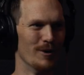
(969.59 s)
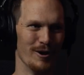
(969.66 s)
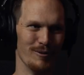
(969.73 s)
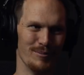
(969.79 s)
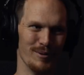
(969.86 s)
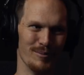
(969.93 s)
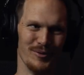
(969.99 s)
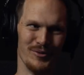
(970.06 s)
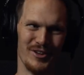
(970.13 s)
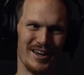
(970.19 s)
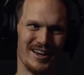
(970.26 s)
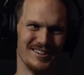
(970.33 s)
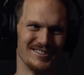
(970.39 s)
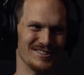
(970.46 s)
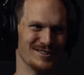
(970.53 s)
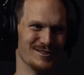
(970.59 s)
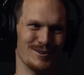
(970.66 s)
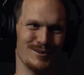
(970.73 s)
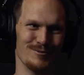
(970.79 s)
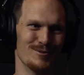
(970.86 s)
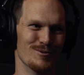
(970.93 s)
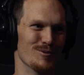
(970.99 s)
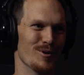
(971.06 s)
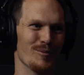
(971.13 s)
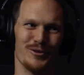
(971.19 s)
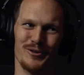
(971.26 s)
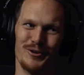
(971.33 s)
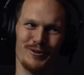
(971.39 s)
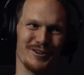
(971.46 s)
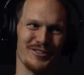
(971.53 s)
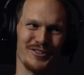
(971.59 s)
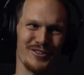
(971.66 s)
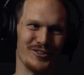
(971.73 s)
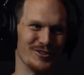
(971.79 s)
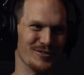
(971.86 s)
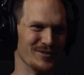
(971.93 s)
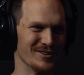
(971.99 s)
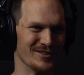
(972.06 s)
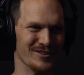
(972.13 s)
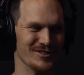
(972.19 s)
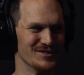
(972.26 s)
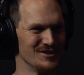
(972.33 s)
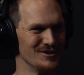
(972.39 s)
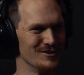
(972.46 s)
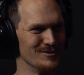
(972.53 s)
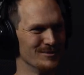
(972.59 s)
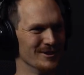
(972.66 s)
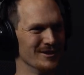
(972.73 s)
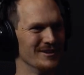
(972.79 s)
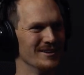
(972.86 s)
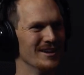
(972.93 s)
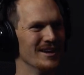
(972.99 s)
Riding people's asses when we don't get the little victories too. But,